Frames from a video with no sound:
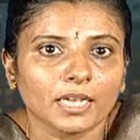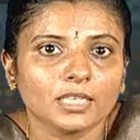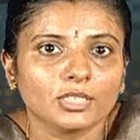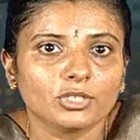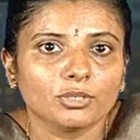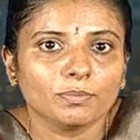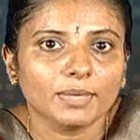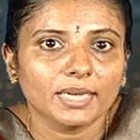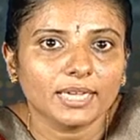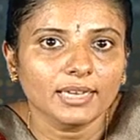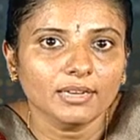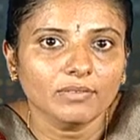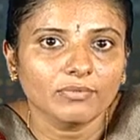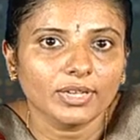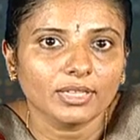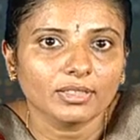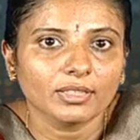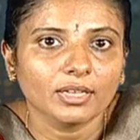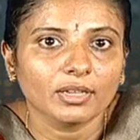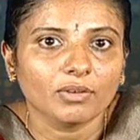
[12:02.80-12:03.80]
To begin
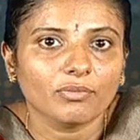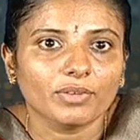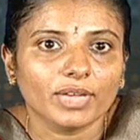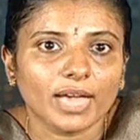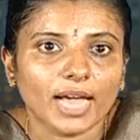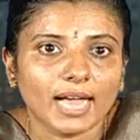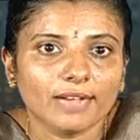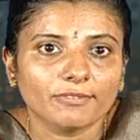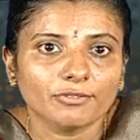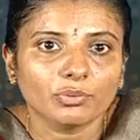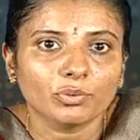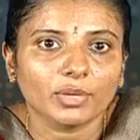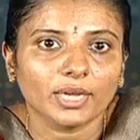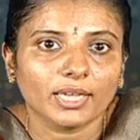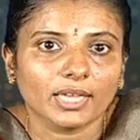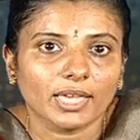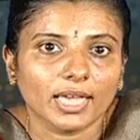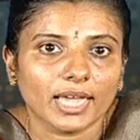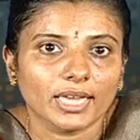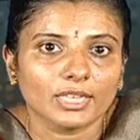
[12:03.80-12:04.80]
with, we have to
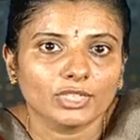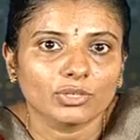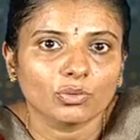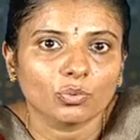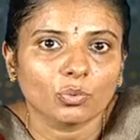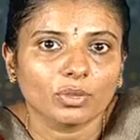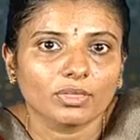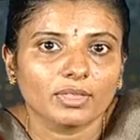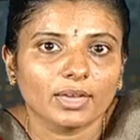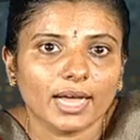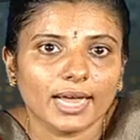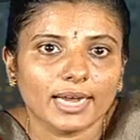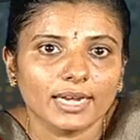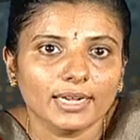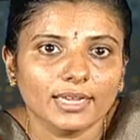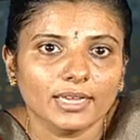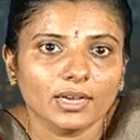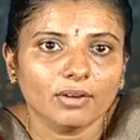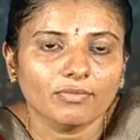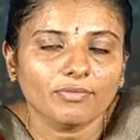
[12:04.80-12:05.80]
engage with the
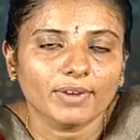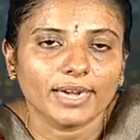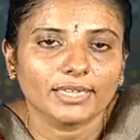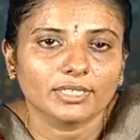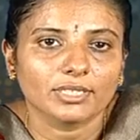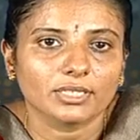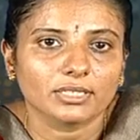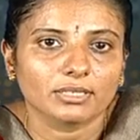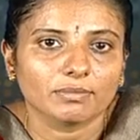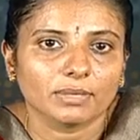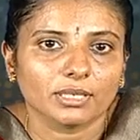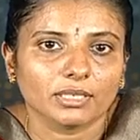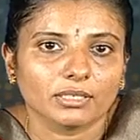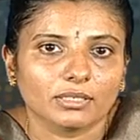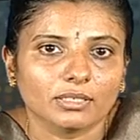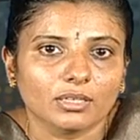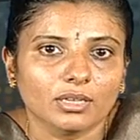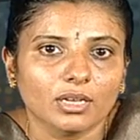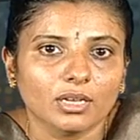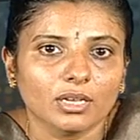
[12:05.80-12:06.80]
idea of
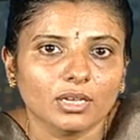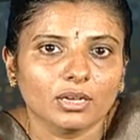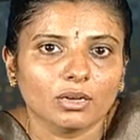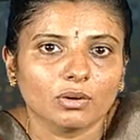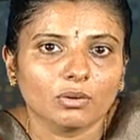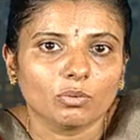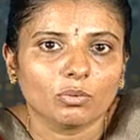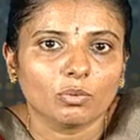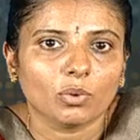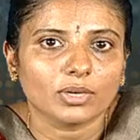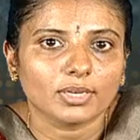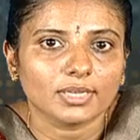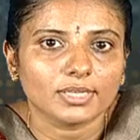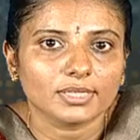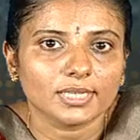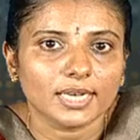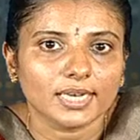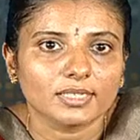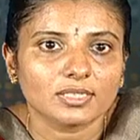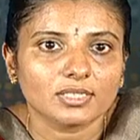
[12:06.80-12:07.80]
adjustment. What
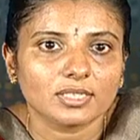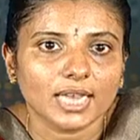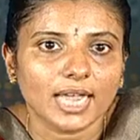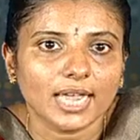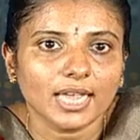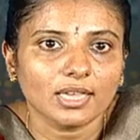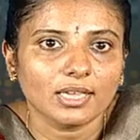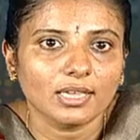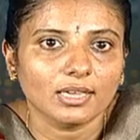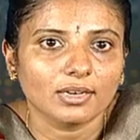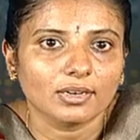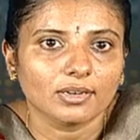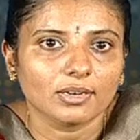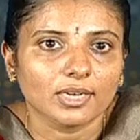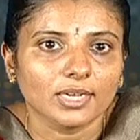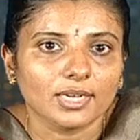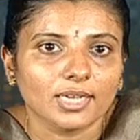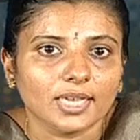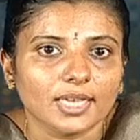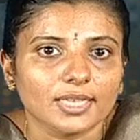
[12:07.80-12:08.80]
is at stake here
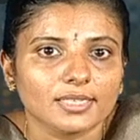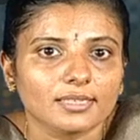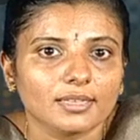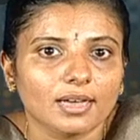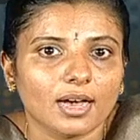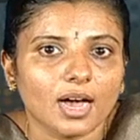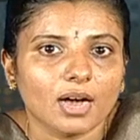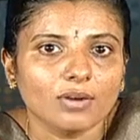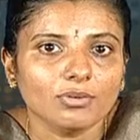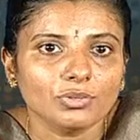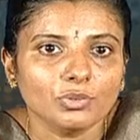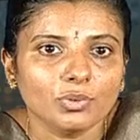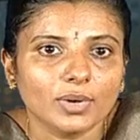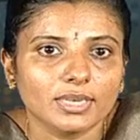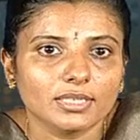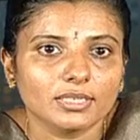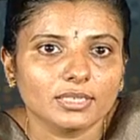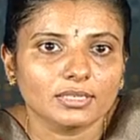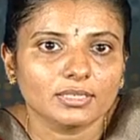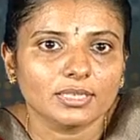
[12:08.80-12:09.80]
is the how to
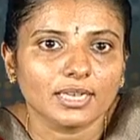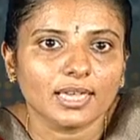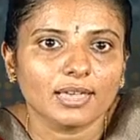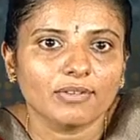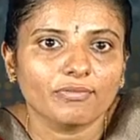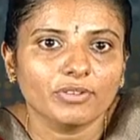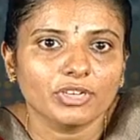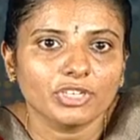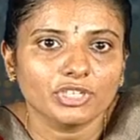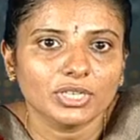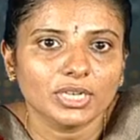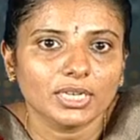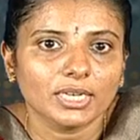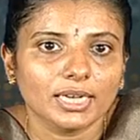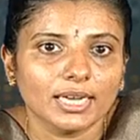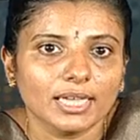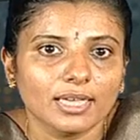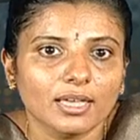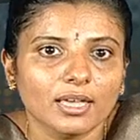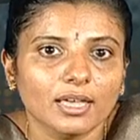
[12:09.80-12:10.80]
adjust
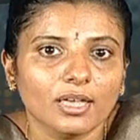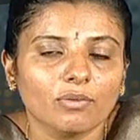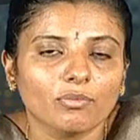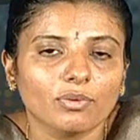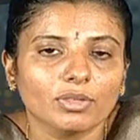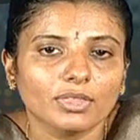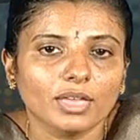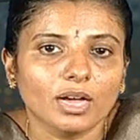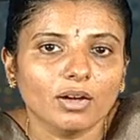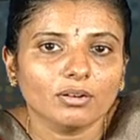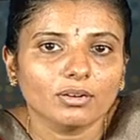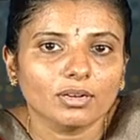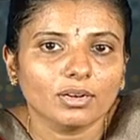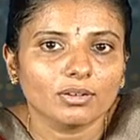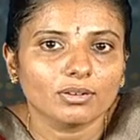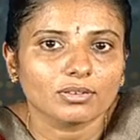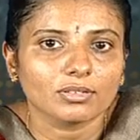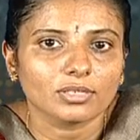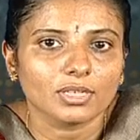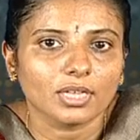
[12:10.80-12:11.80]
efficiently without
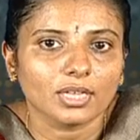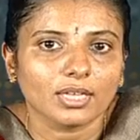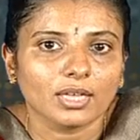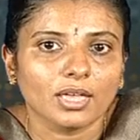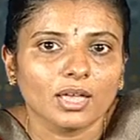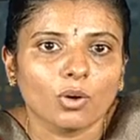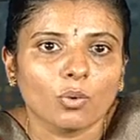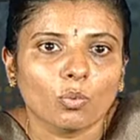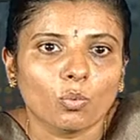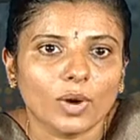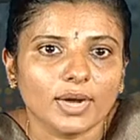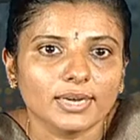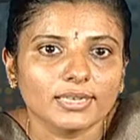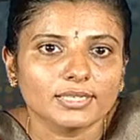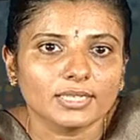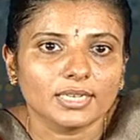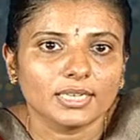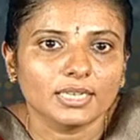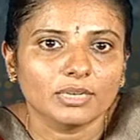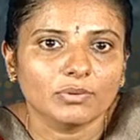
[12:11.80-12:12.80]
losing
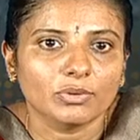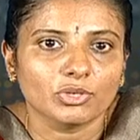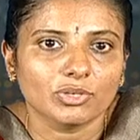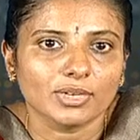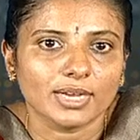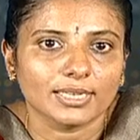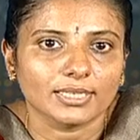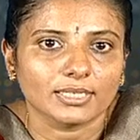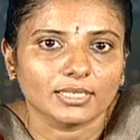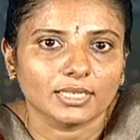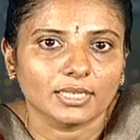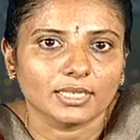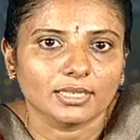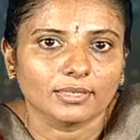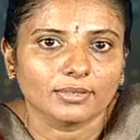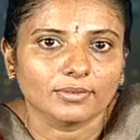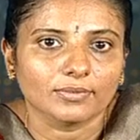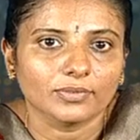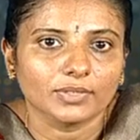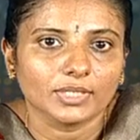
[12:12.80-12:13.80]
one's individuality.
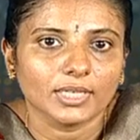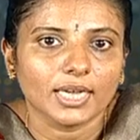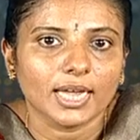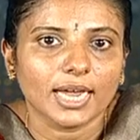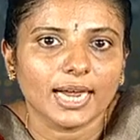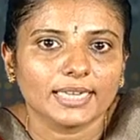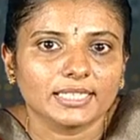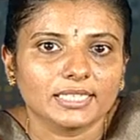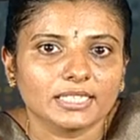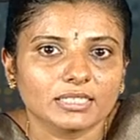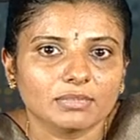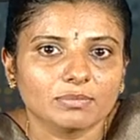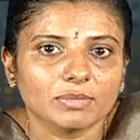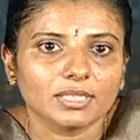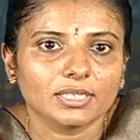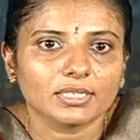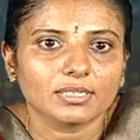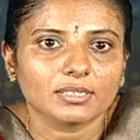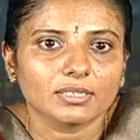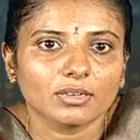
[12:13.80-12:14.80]

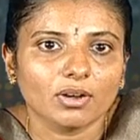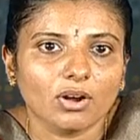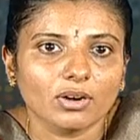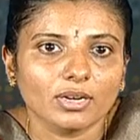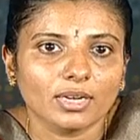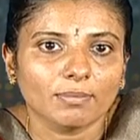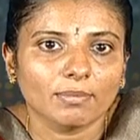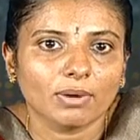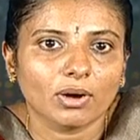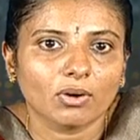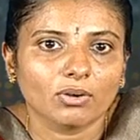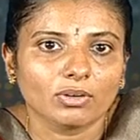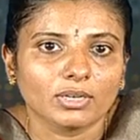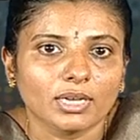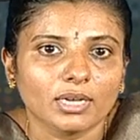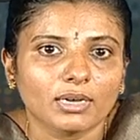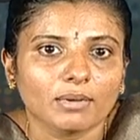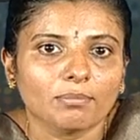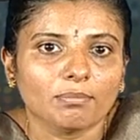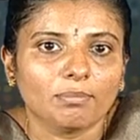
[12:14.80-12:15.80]
Adjustment is not about
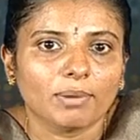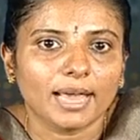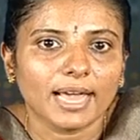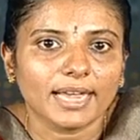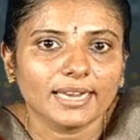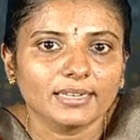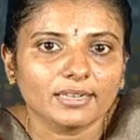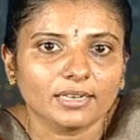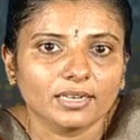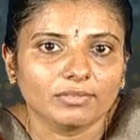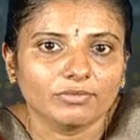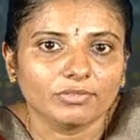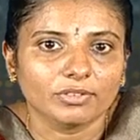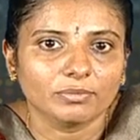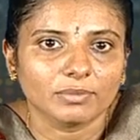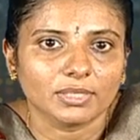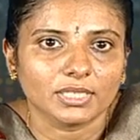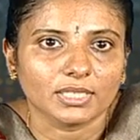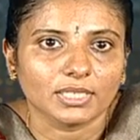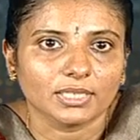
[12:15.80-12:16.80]
blind
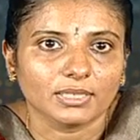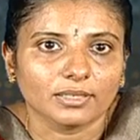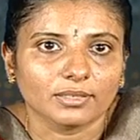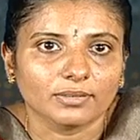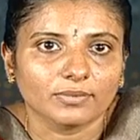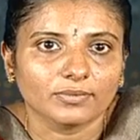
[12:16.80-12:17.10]
conformity.